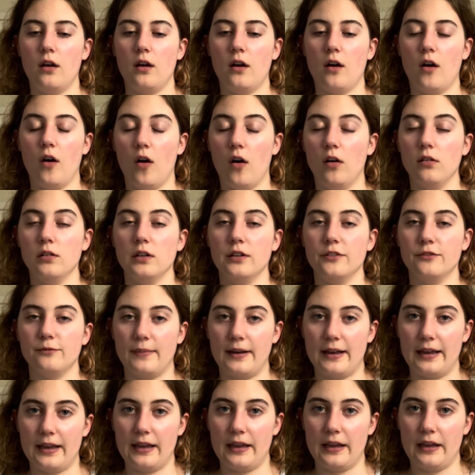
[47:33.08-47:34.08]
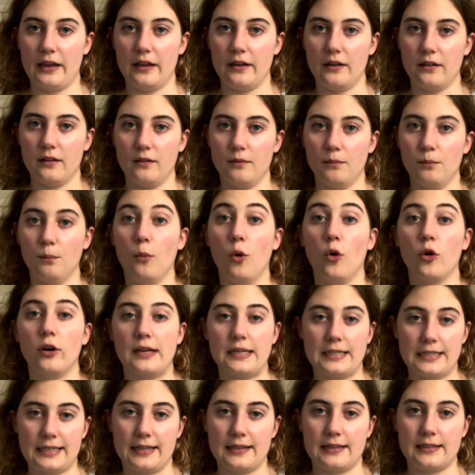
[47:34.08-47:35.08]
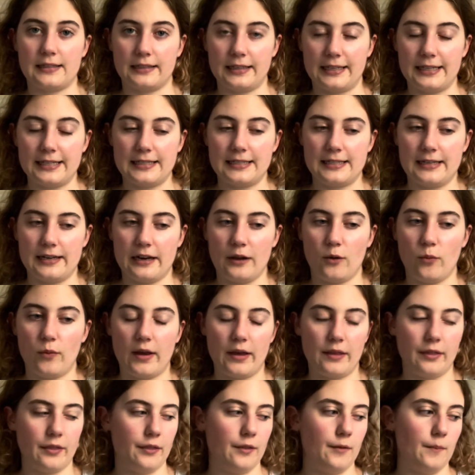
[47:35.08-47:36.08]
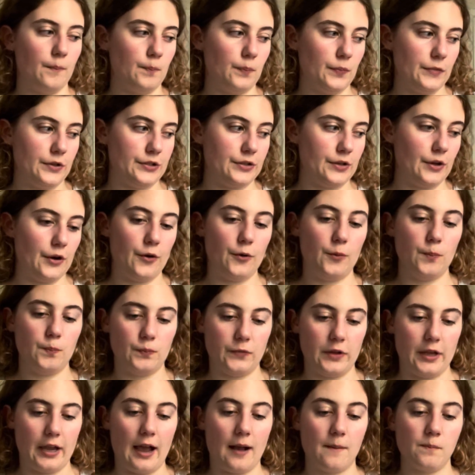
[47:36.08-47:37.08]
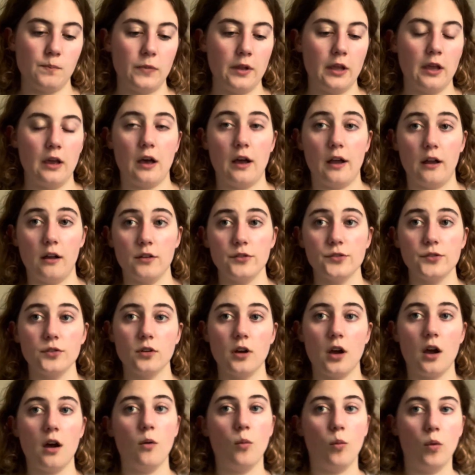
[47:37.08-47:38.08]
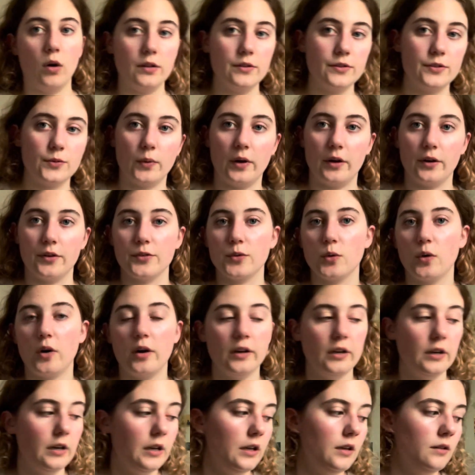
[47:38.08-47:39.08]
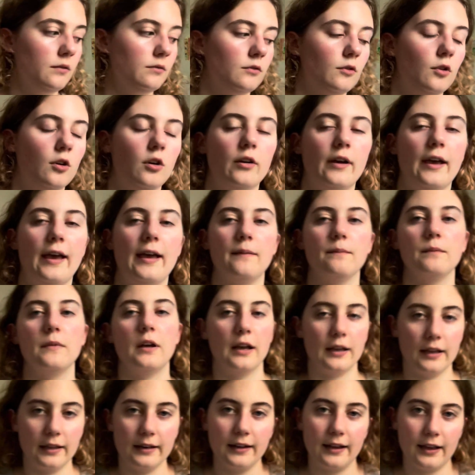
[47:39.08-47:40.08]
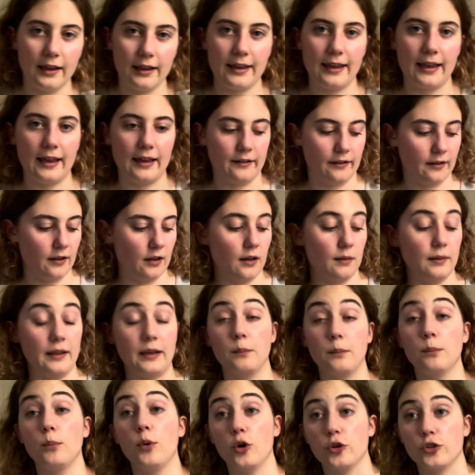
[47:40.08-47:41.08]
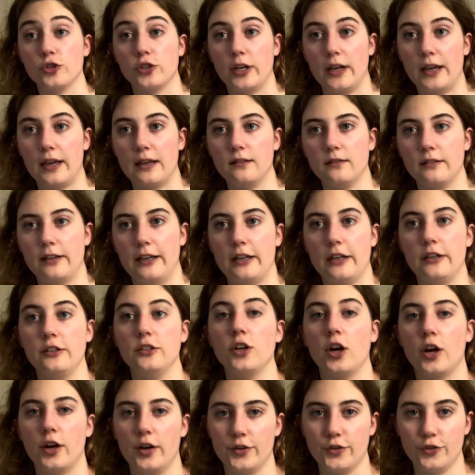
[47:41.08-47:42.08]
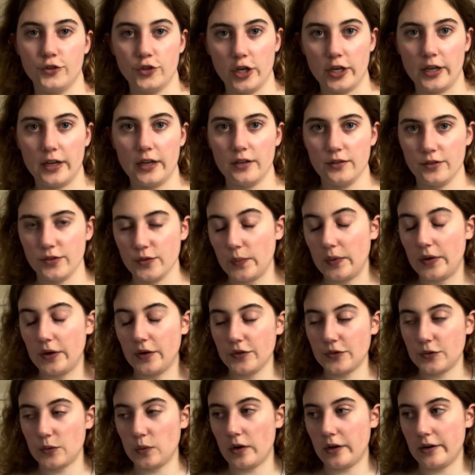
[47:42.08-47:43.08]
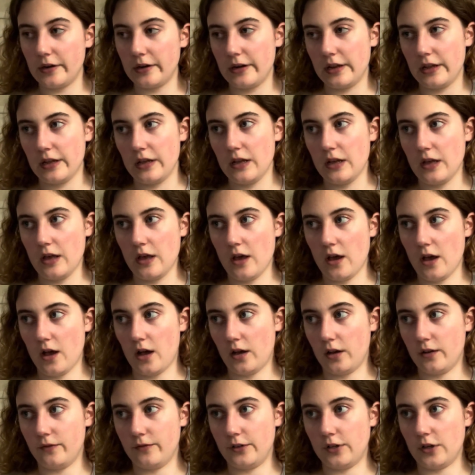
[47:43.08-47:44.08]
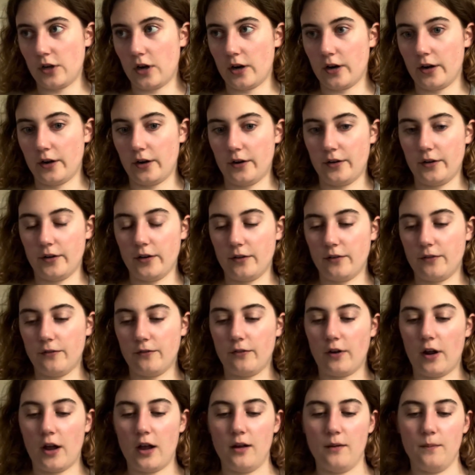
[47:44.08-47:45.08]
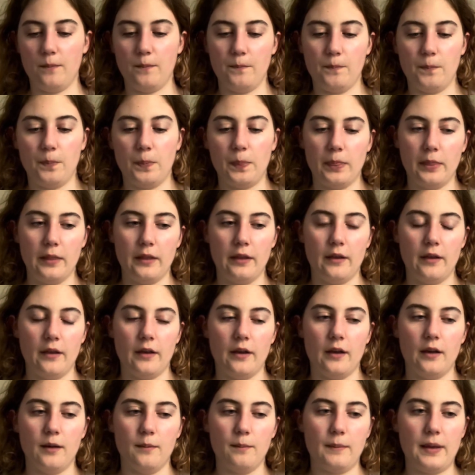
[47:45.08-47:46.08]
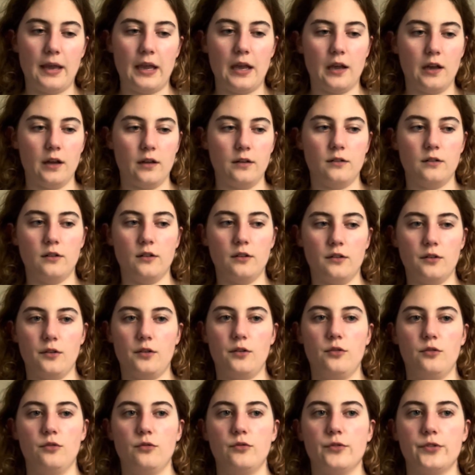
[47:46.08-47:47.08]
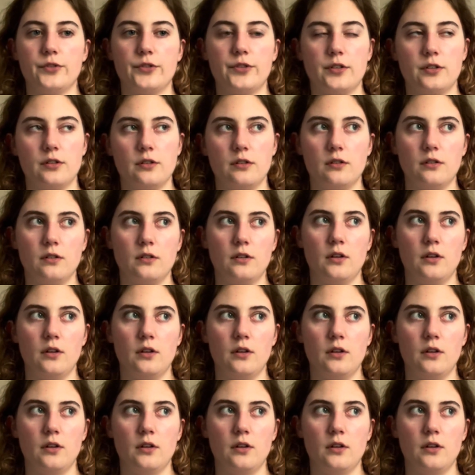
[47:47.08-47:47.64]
all of my more intense lace knitting with. So yeah, I also got 1 sweaters quantity. Okay, and again, like pushing it, like a yarn chicken sweaters quantity of yarn from a man who's,